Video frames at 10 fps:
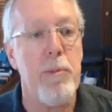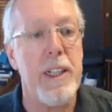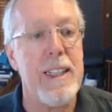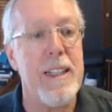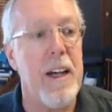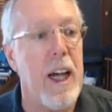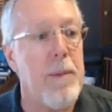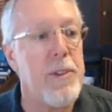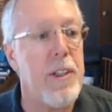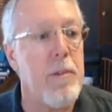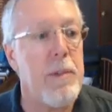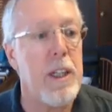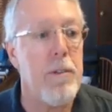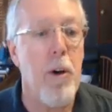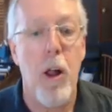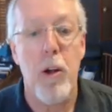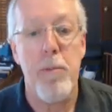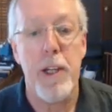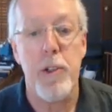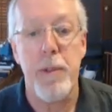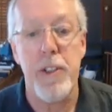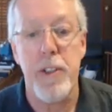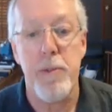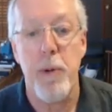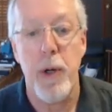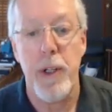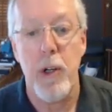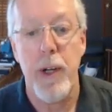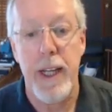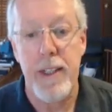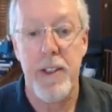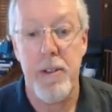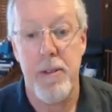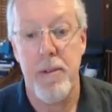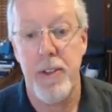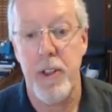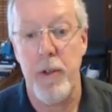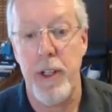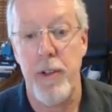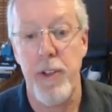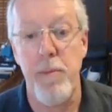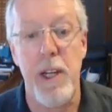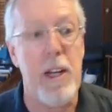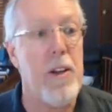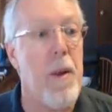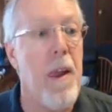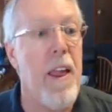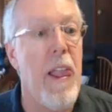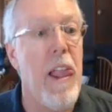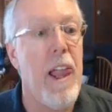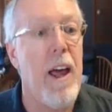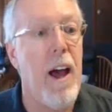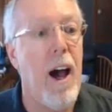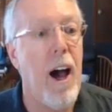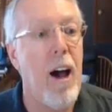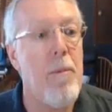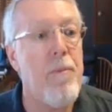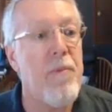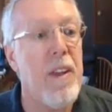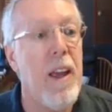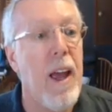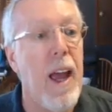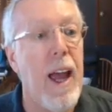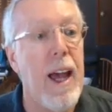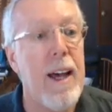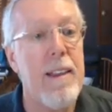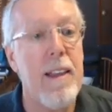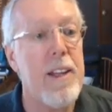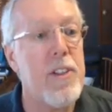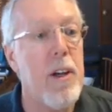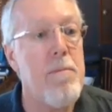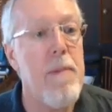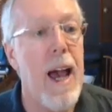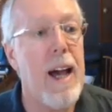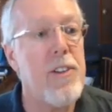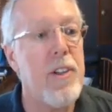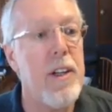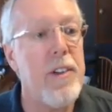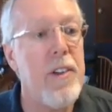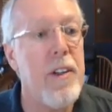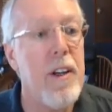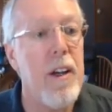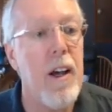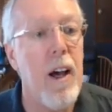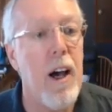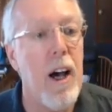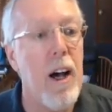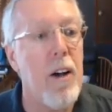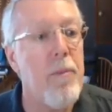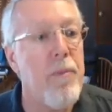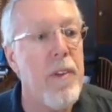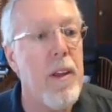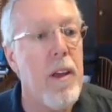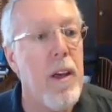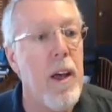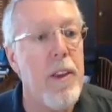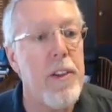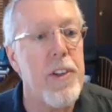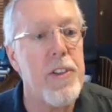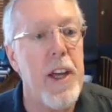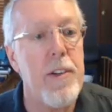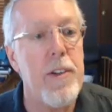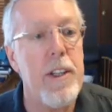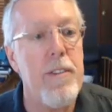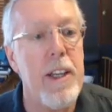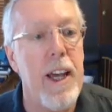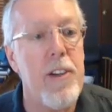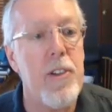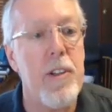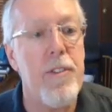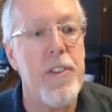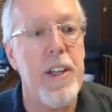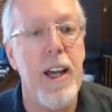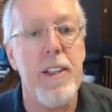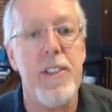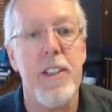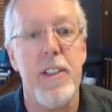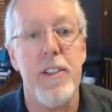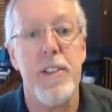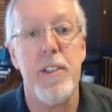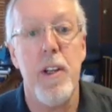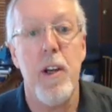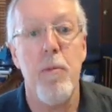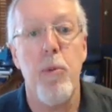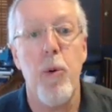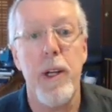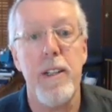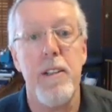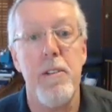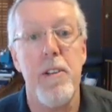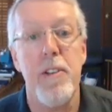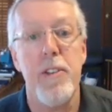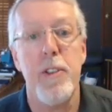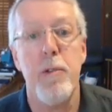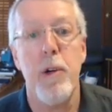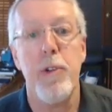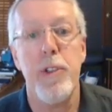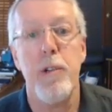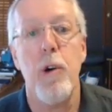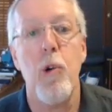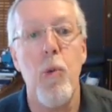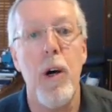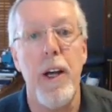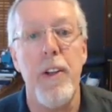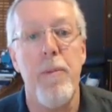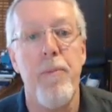many times, and the mean of all our measurements is 0.08. So here's the mean. And let's imagine that the standard deviation of the test is 0.001.